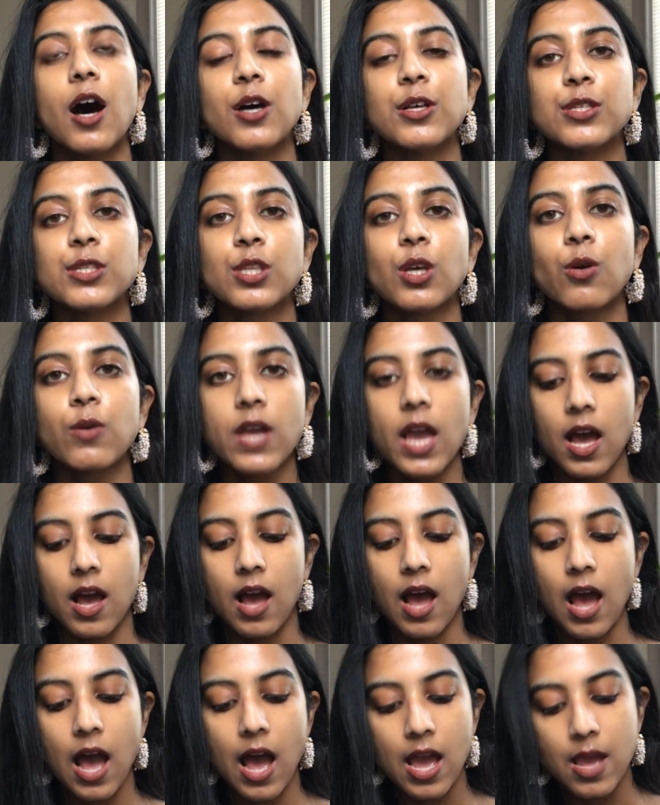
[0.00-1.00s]
So yeah,
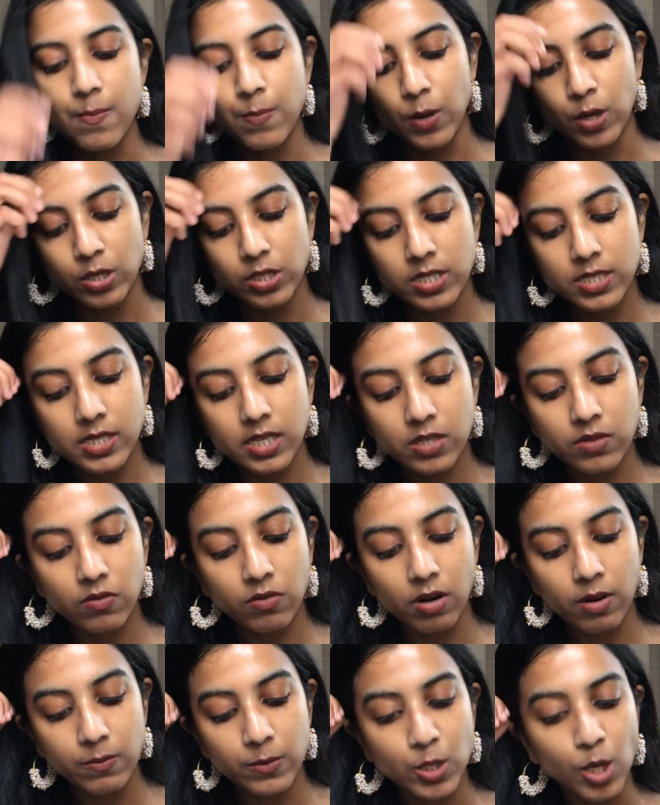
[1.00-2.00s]
I purchased this
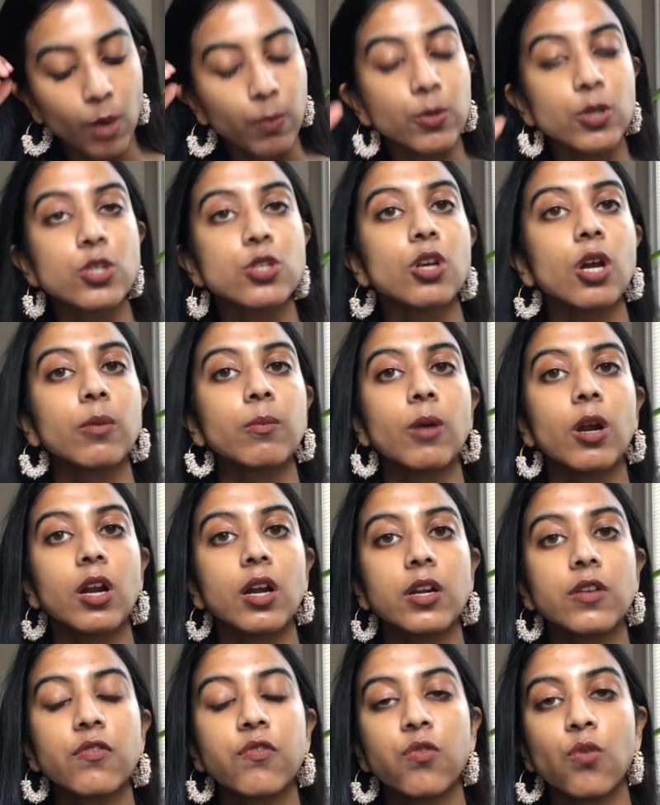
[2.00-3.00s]
from Shoppers Drug
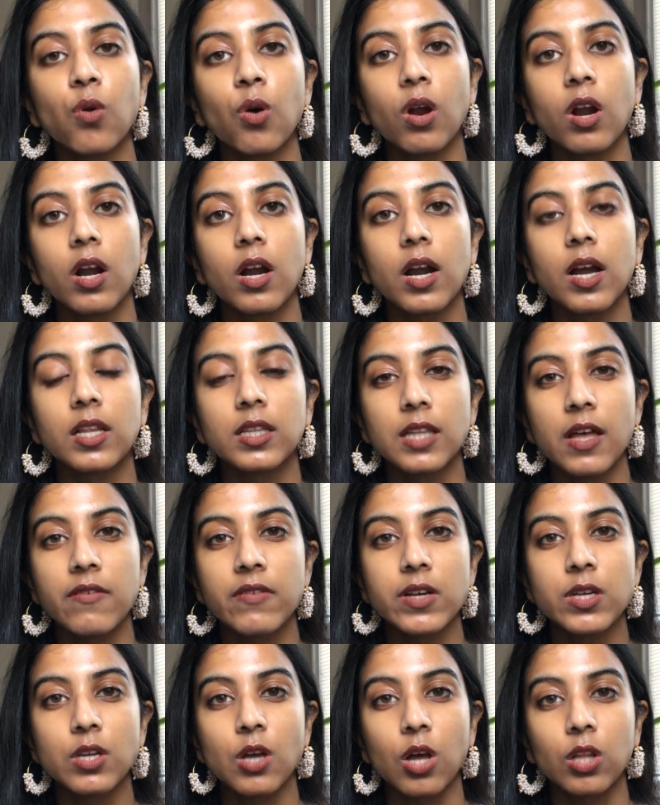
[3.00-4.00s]
Mart for
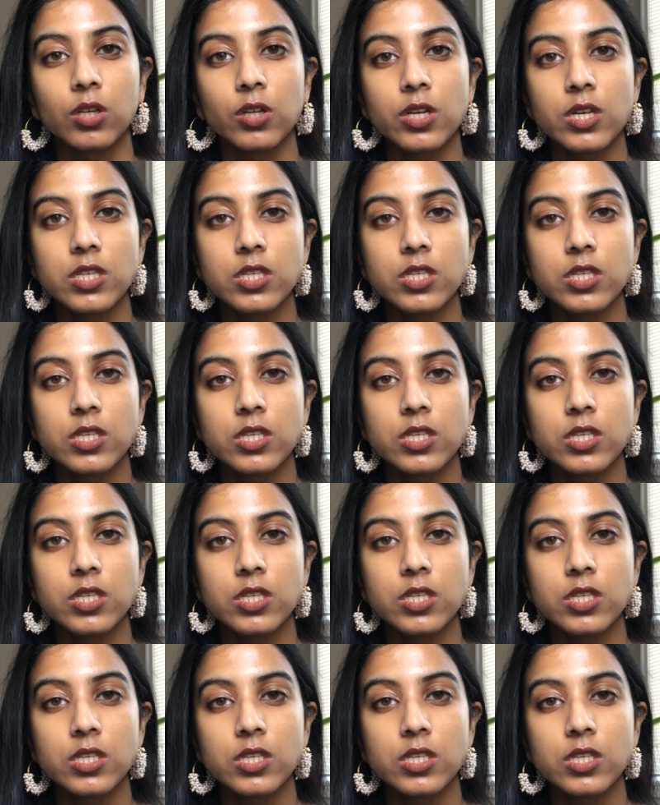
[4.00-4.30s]
$11.